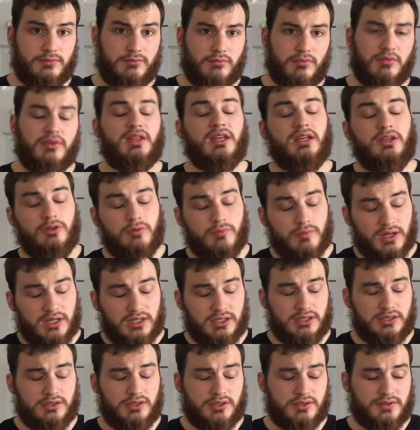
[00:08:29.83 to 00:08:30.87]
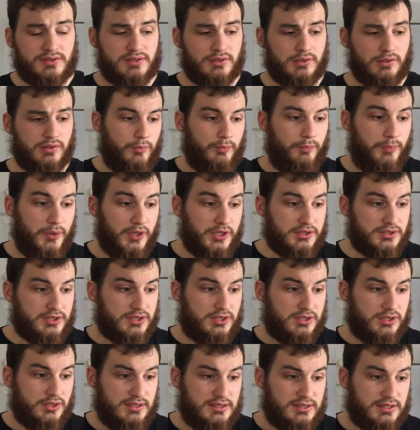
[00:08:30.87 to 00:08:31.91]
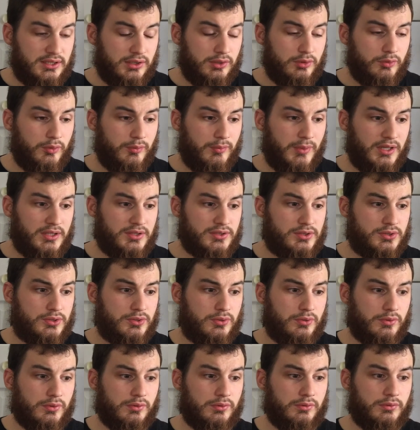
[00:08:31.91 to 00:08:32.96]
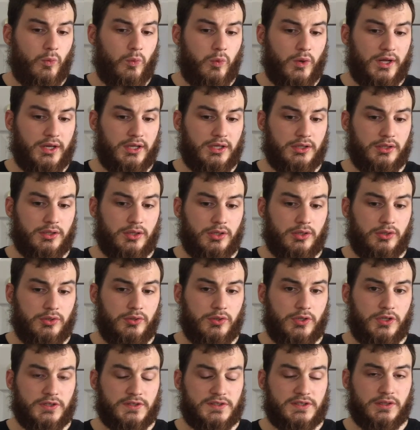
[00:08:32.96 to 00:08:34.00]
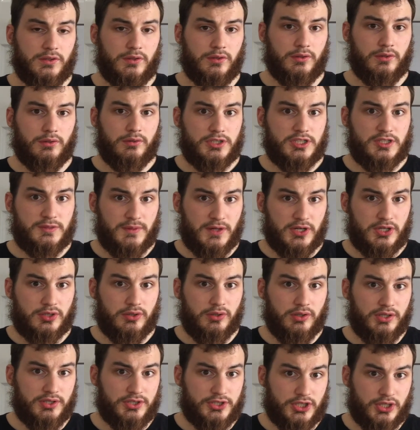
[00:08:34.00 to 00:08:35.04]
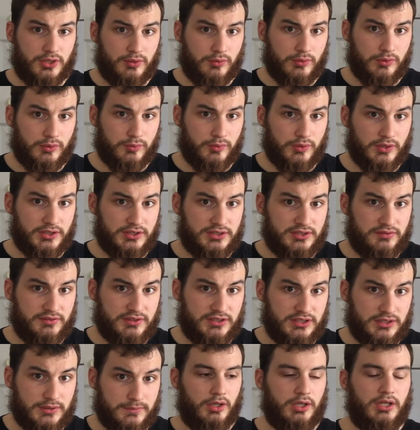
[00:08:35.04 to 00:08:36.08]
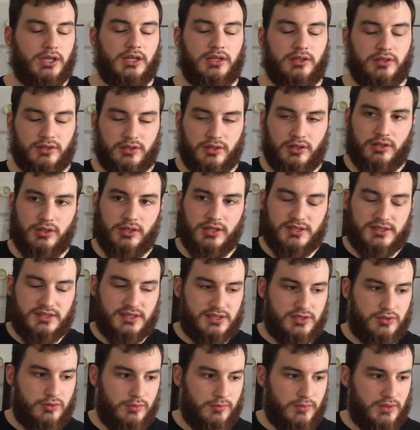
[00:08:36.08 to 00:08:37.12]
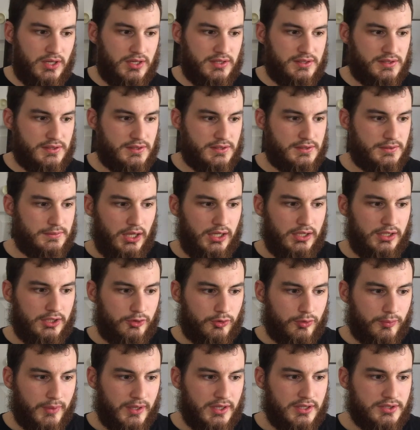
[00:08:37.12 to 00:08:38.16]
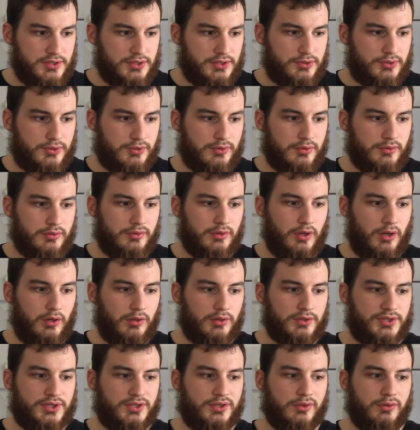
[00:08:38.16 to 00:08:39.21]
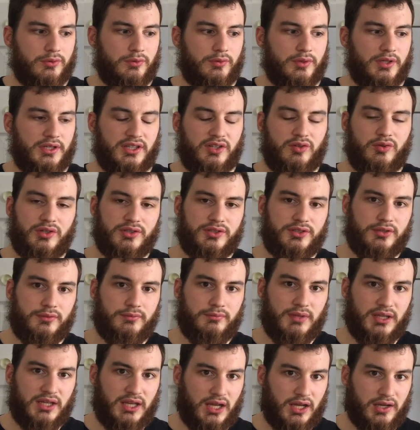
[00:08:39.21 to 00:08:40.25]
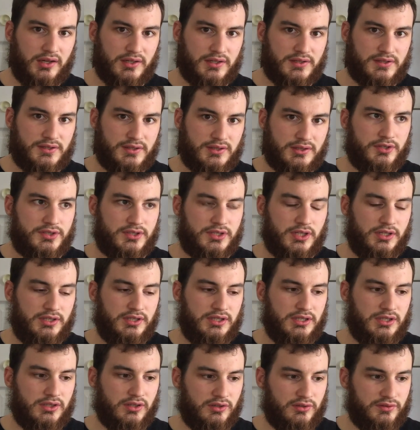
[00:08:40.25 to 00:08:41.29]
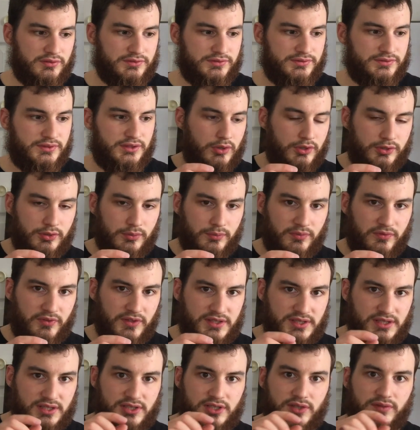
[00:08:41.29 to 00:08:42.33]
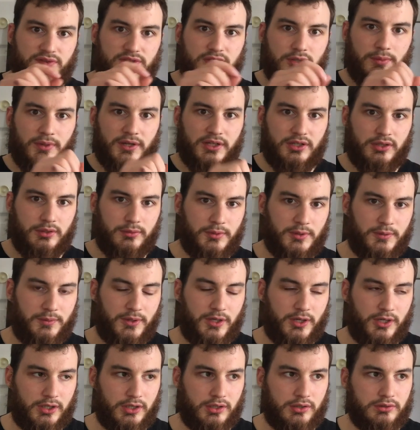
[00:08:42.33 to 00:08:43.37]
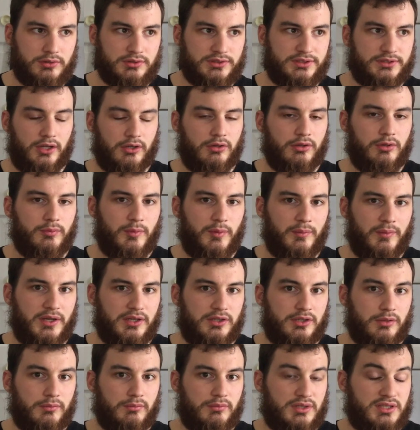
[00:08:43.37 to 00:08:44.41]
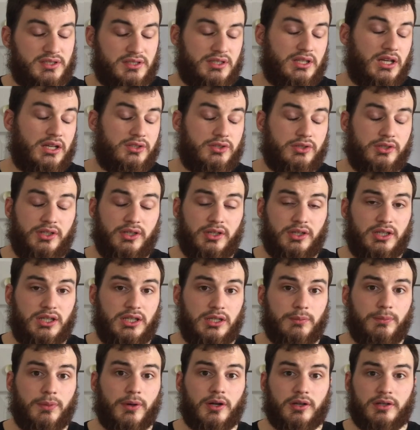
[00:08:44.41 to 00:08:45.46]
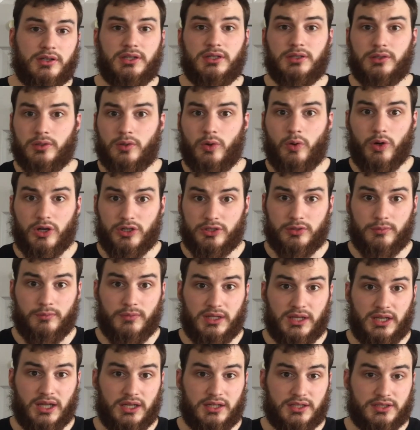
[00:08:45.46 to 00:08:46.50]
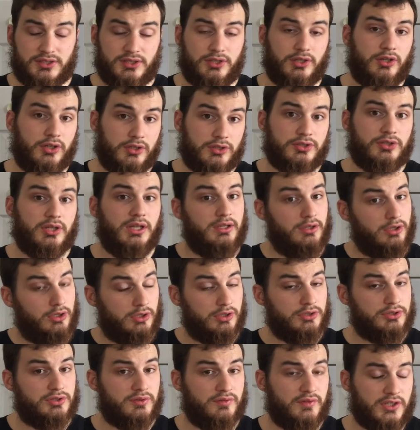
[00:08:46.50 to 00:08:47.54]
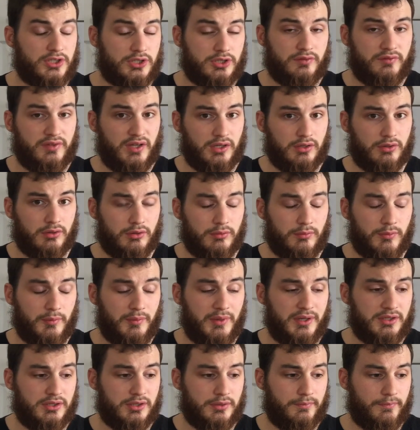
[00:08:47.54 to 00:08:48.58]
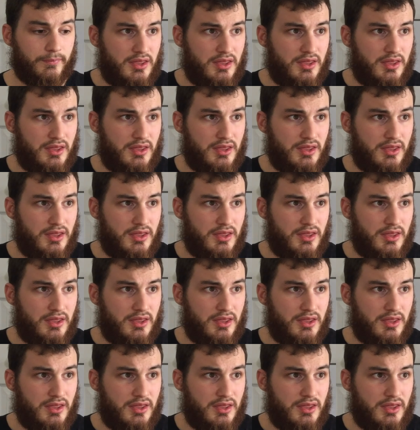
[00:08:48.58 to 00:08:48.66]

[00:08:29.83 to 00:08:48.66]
Then you might need to consider it. But it still remains true when you consider special and general relativity, again, unless extreme cases. And it remains true also in quantum mechanics, the study of quantum physics of subatomic particles. Angular momentum is actually a key part in quantum mechanics, and the conservation of angular momentum.